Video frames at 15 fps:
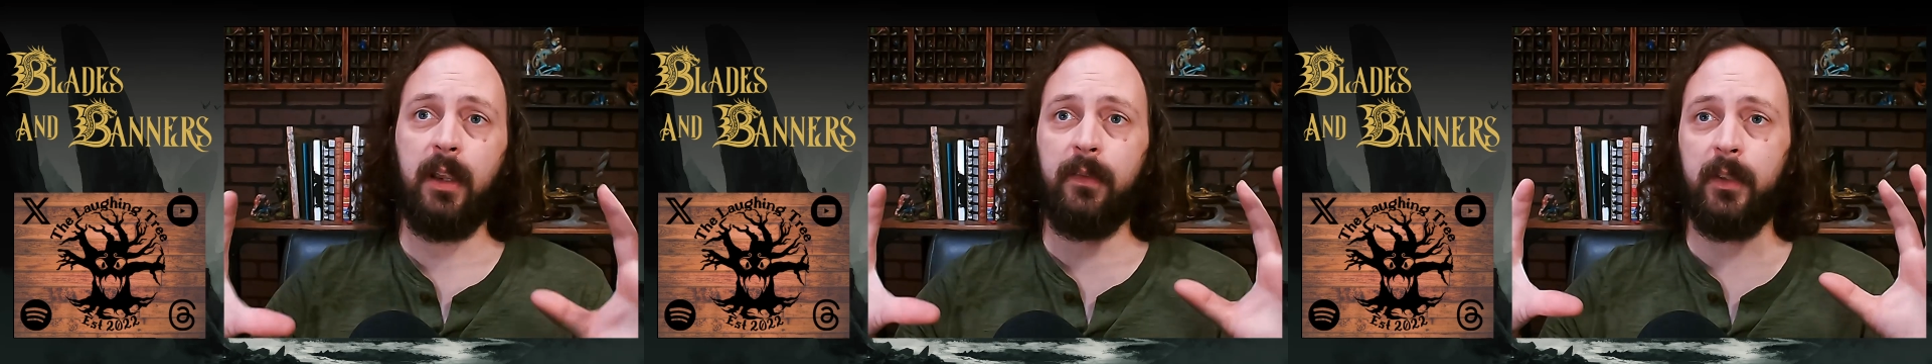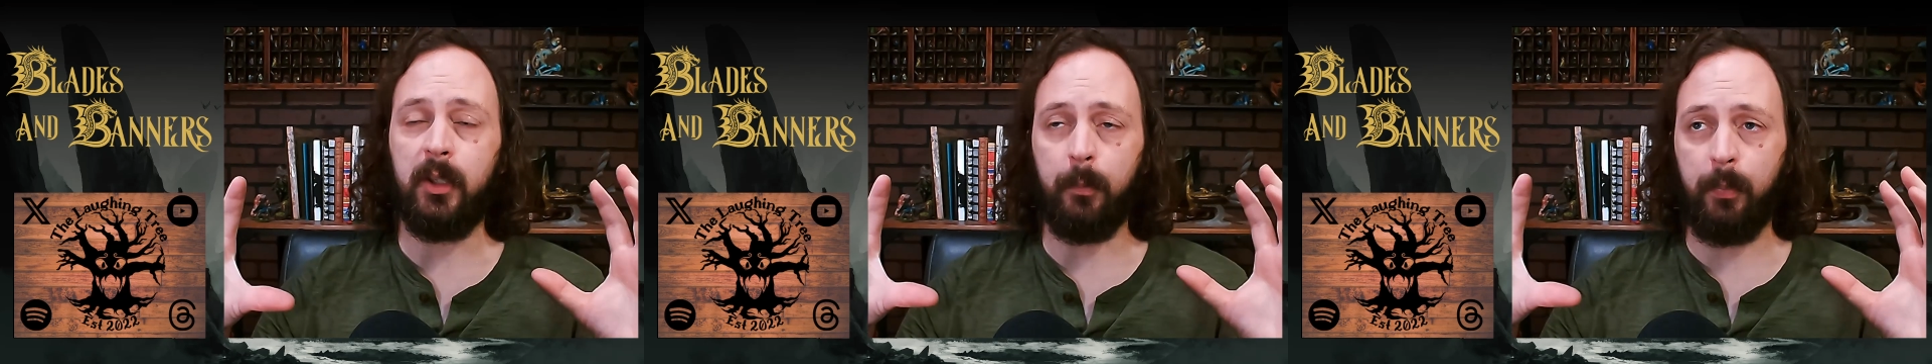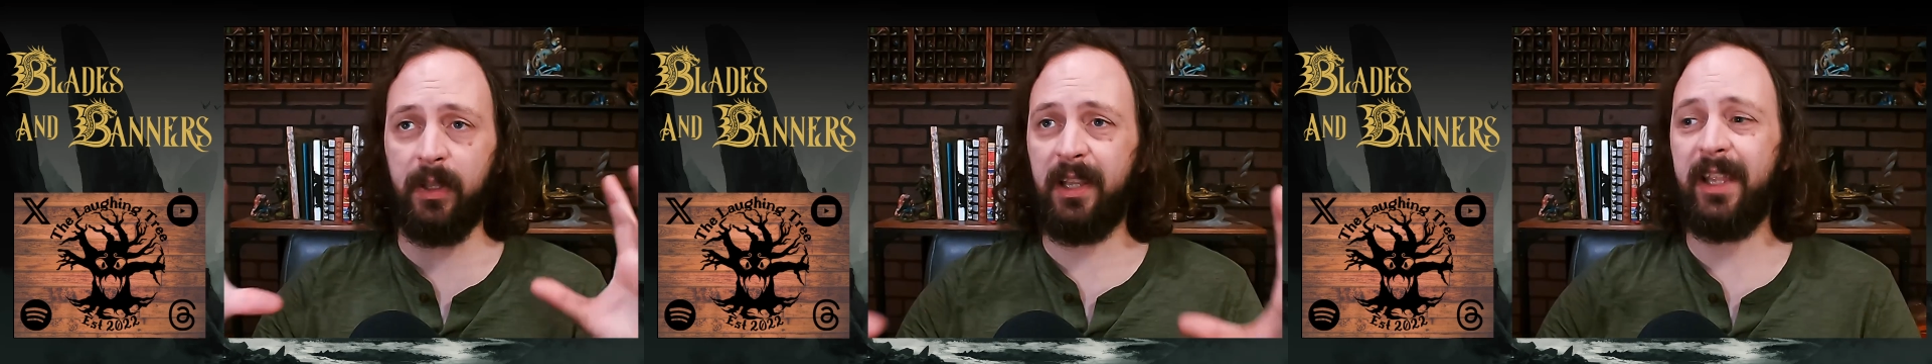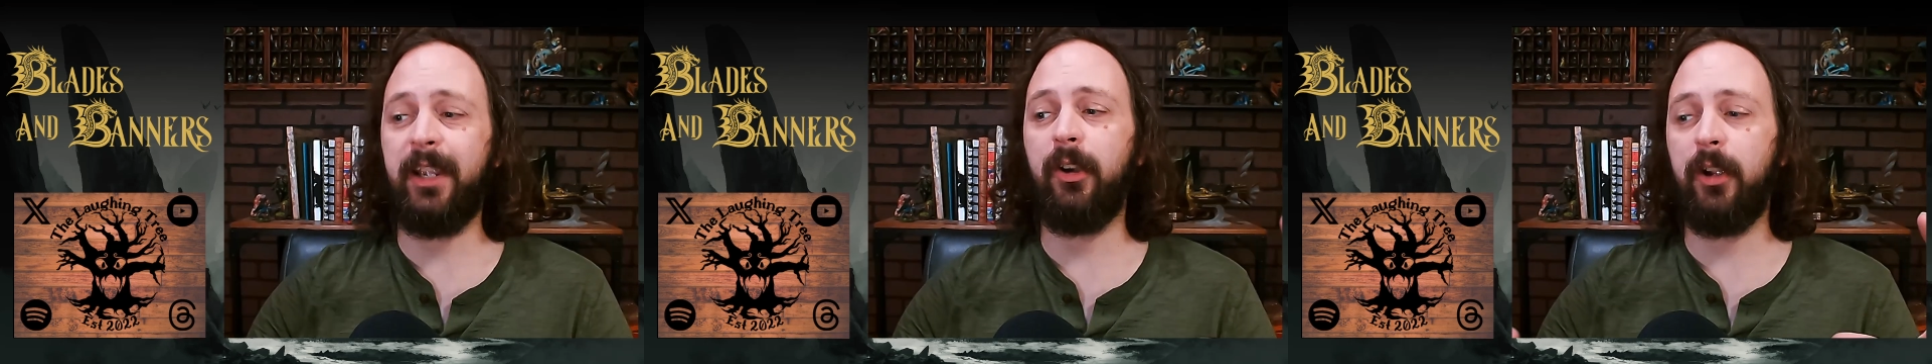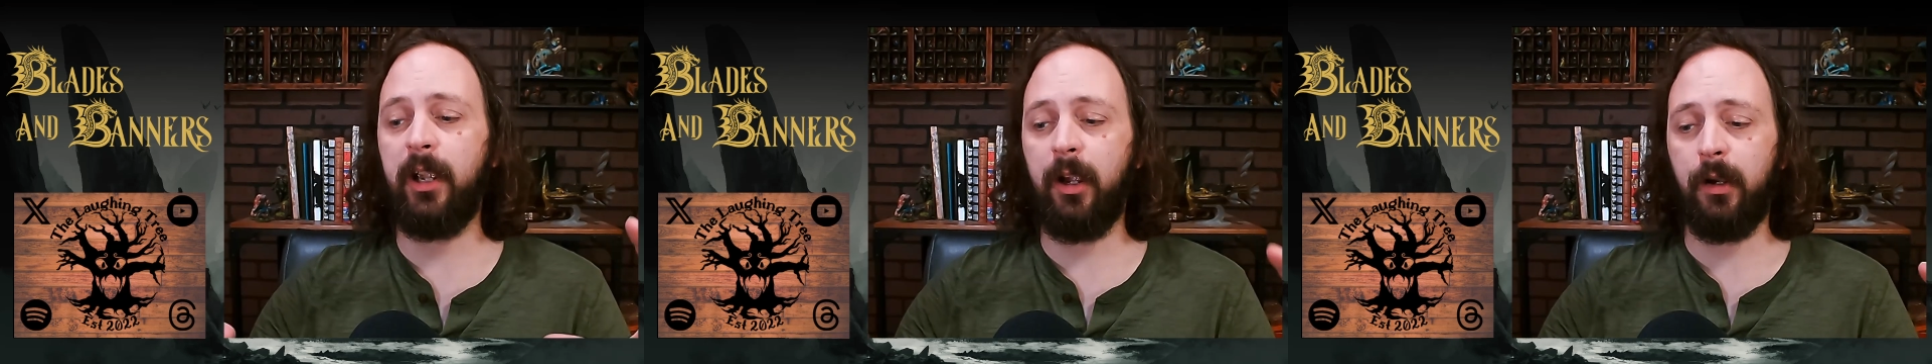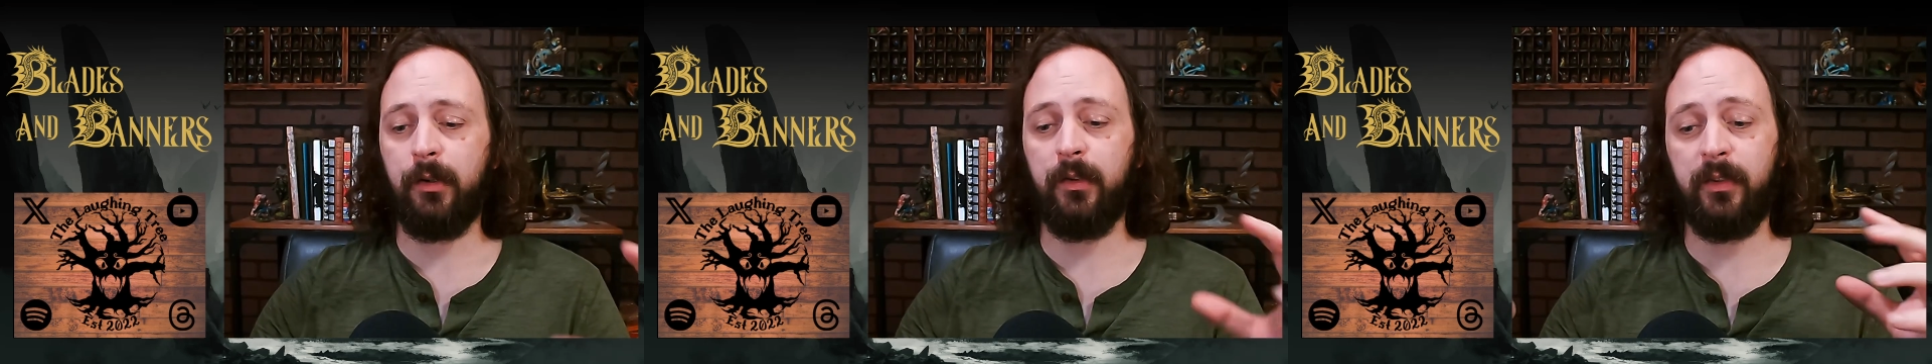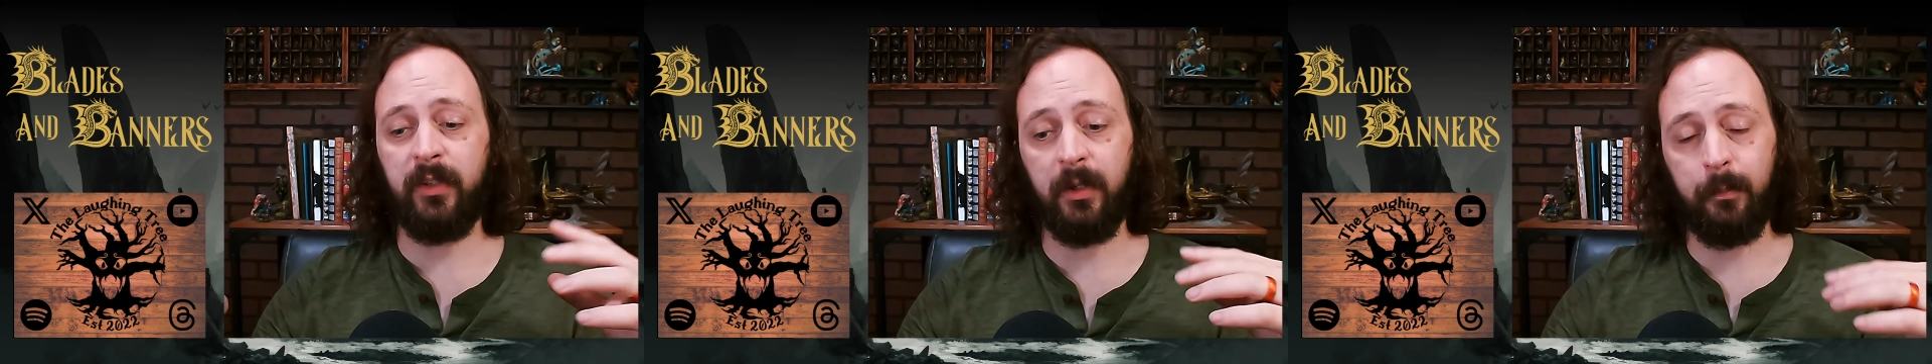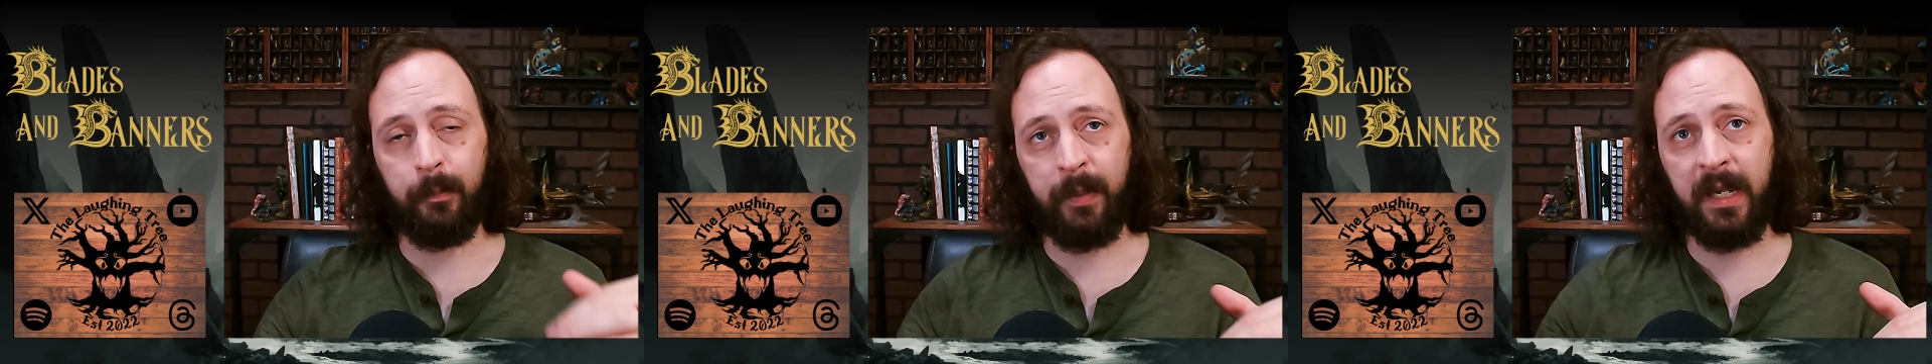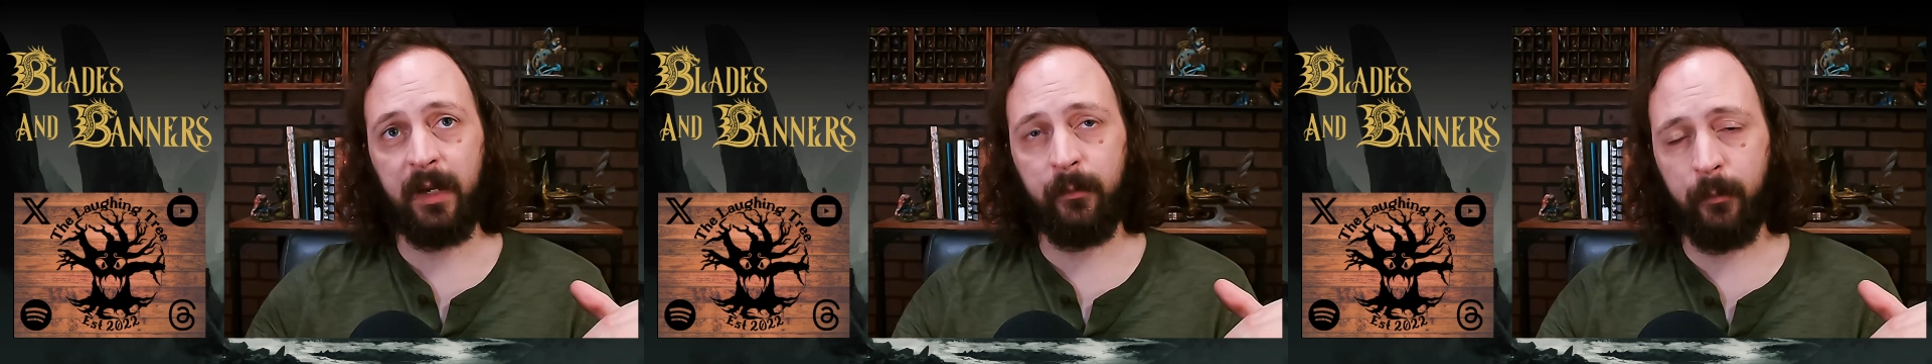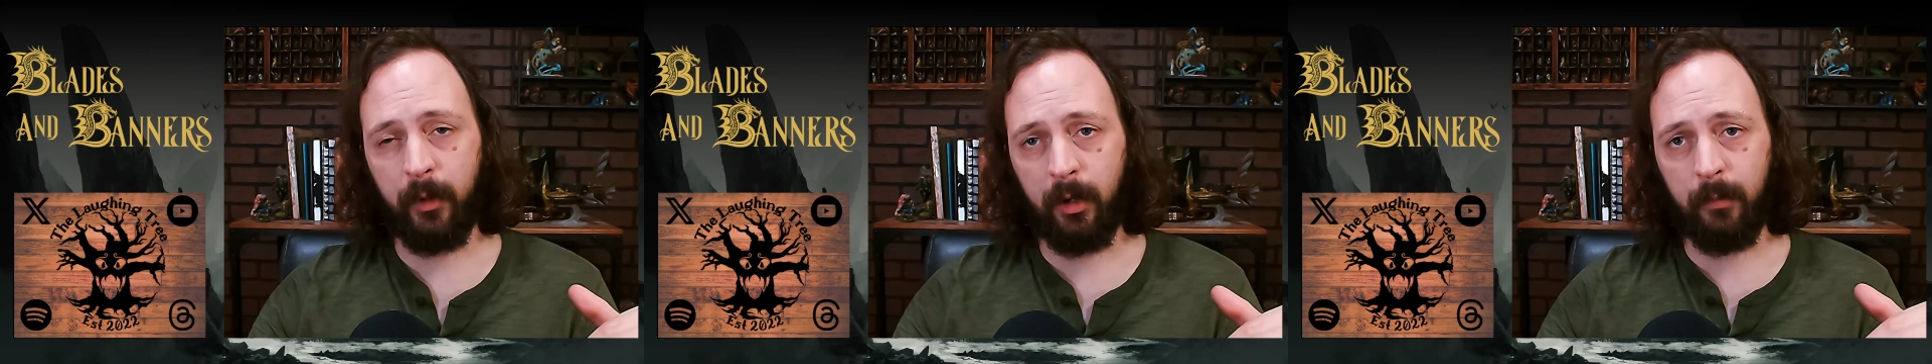that the player characters can pick
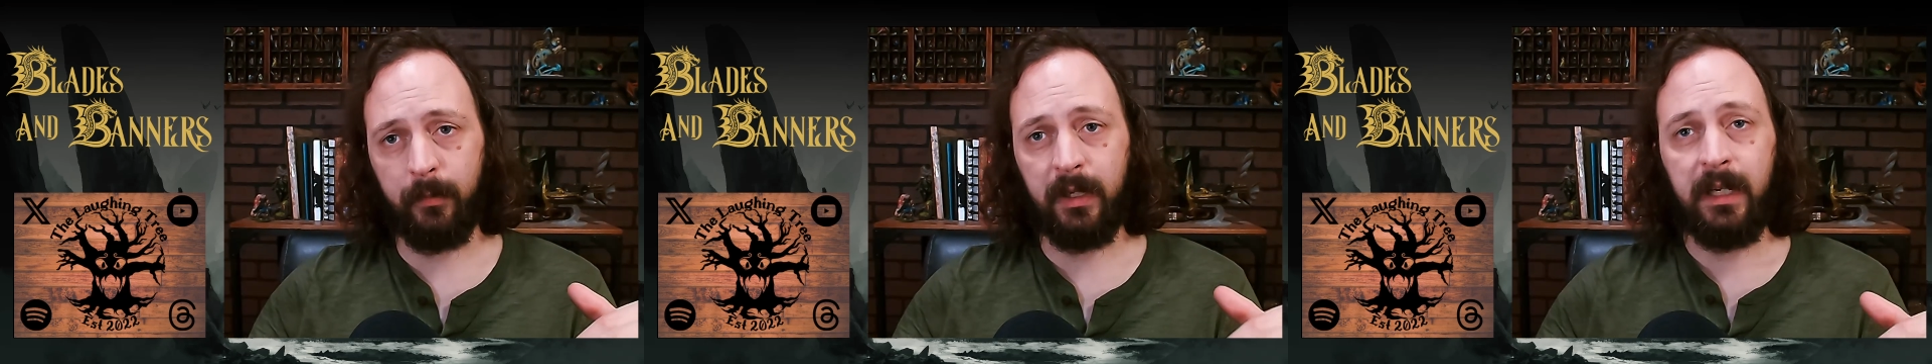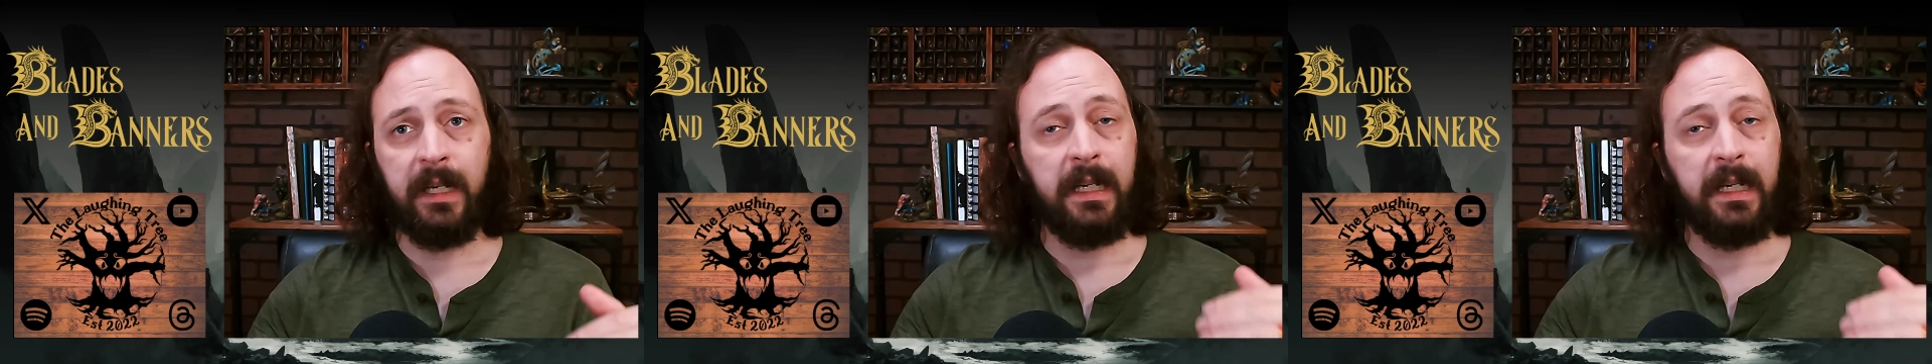from